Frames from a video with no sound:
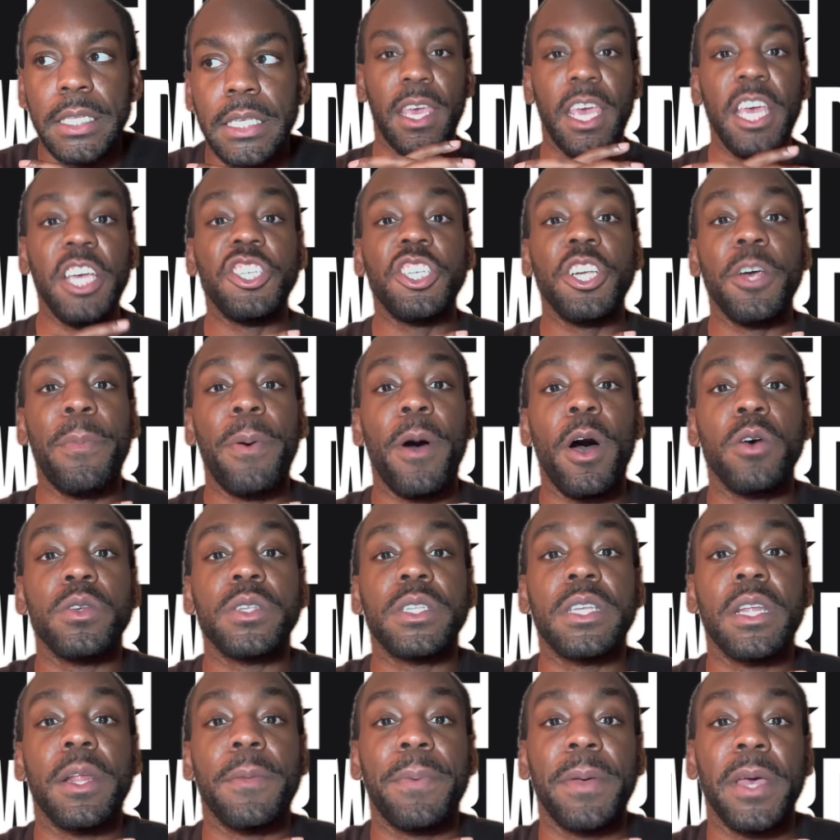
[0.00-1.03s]
Keyshia
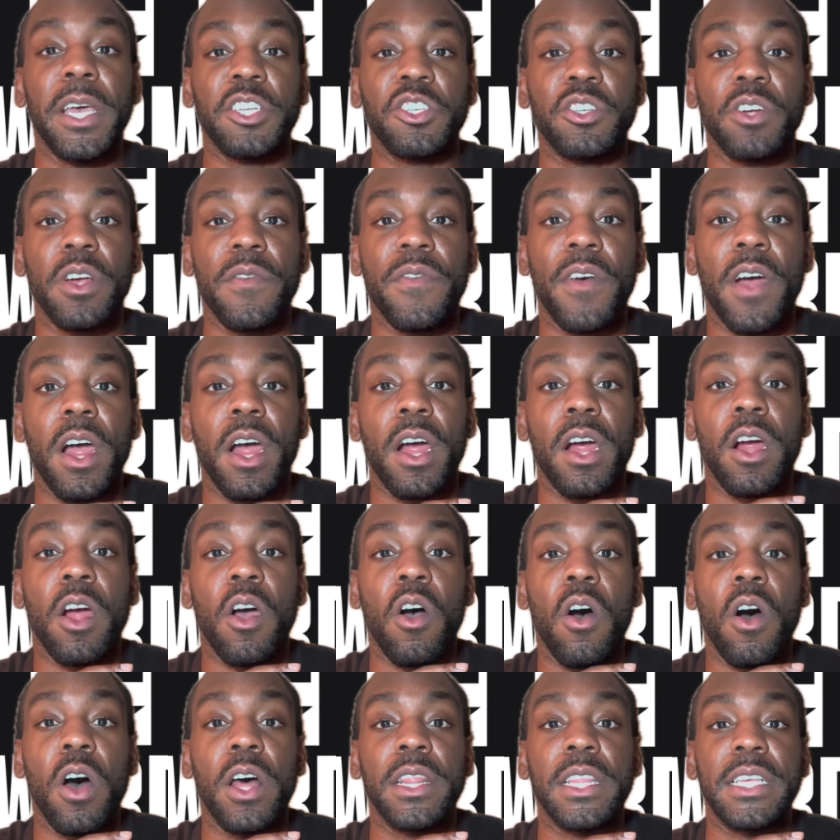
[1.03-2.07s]
posted a picture of
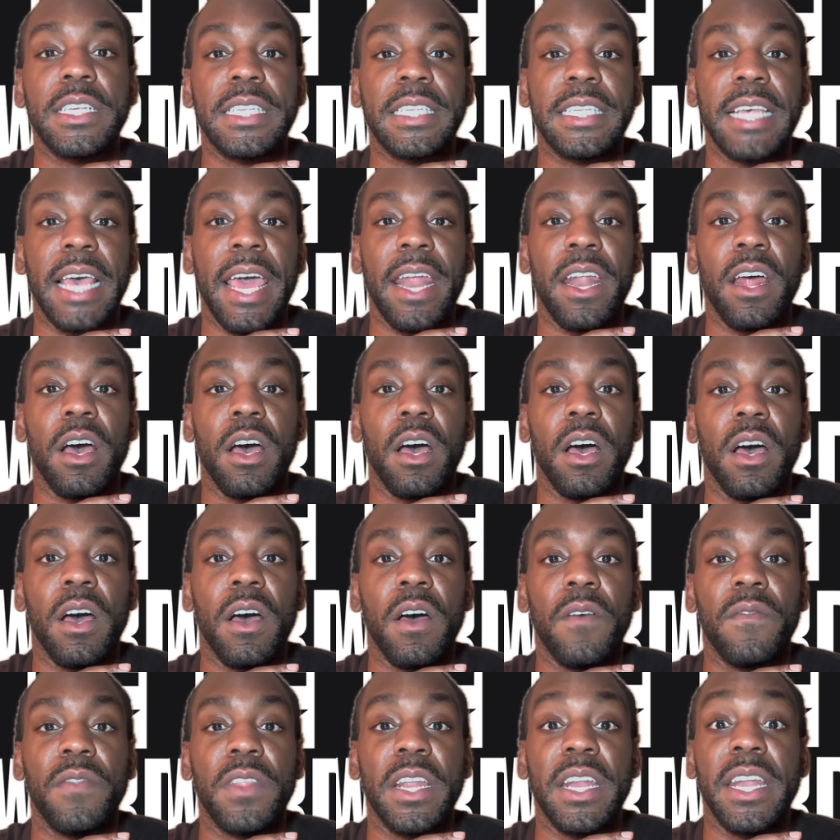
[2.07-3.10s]
her on the set
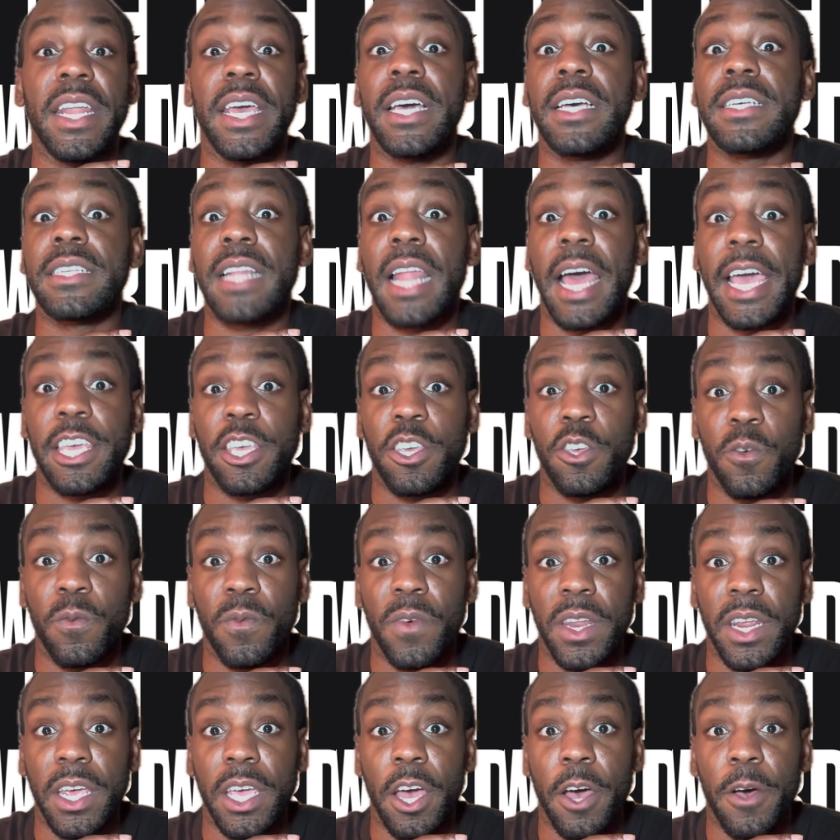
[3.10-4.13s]
of the Niggas Like You
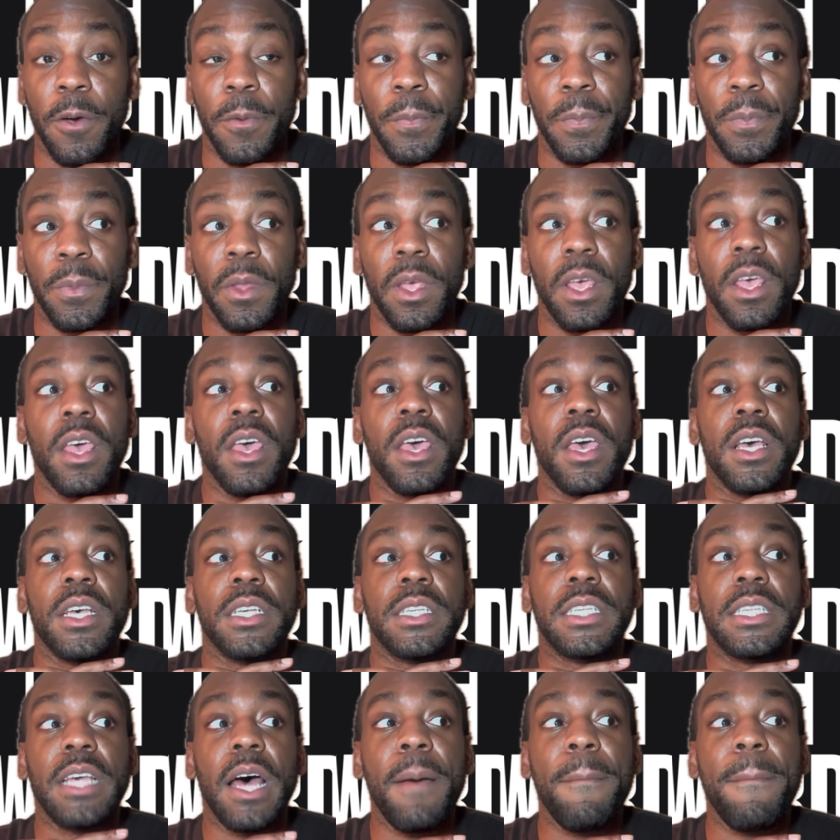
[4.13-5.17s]
video.
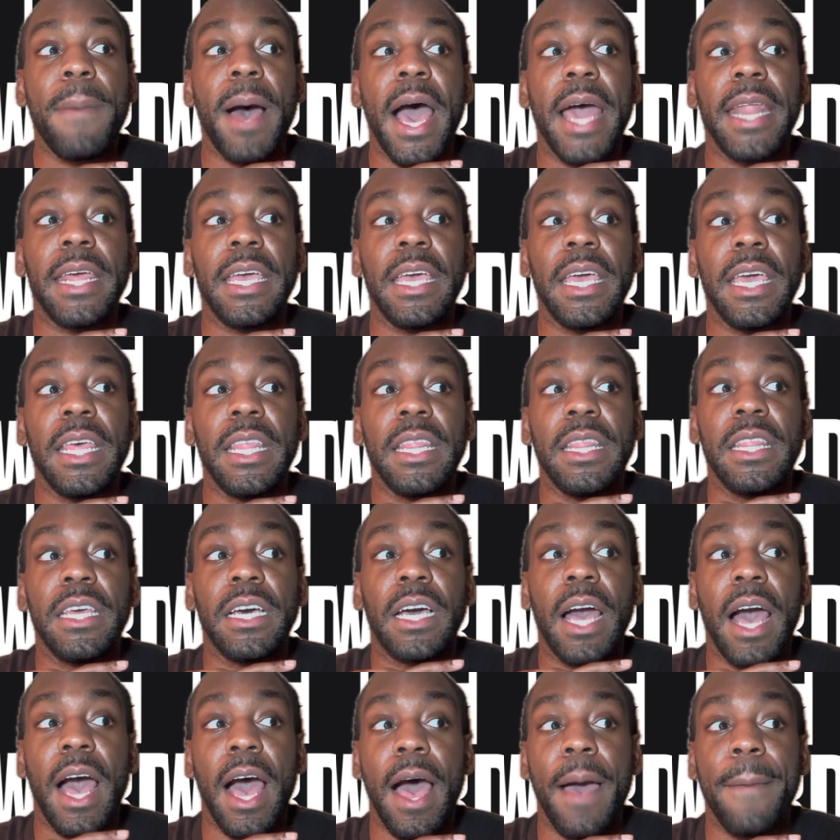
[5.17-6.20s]
Somebody in the
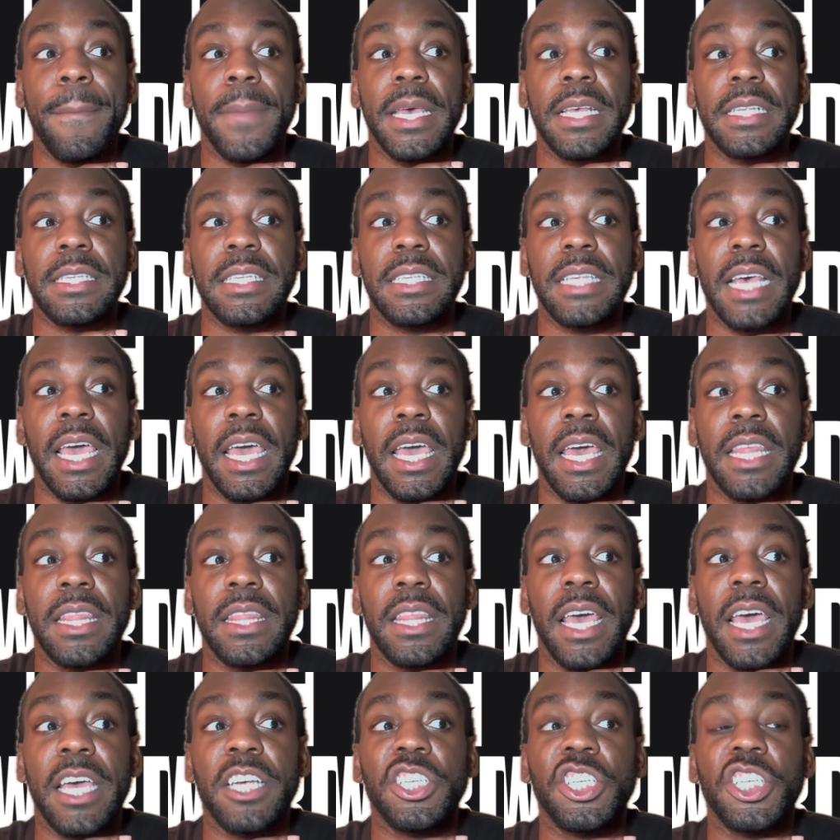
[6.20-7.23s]
comments said
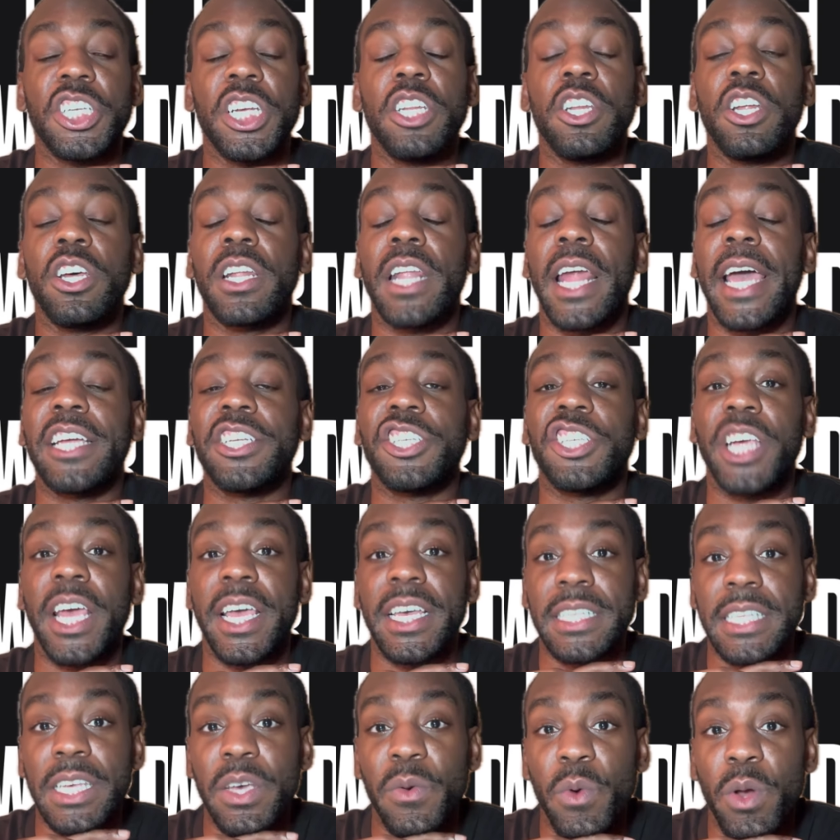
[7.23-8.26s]
that she looked like
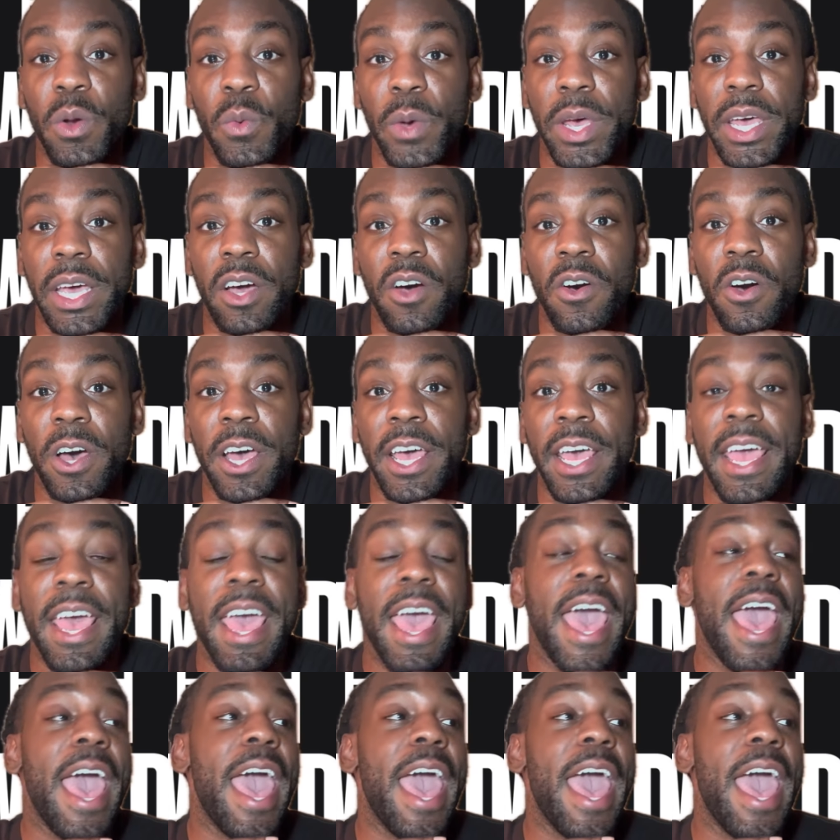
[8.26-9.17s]
Jay-Z with a wig on.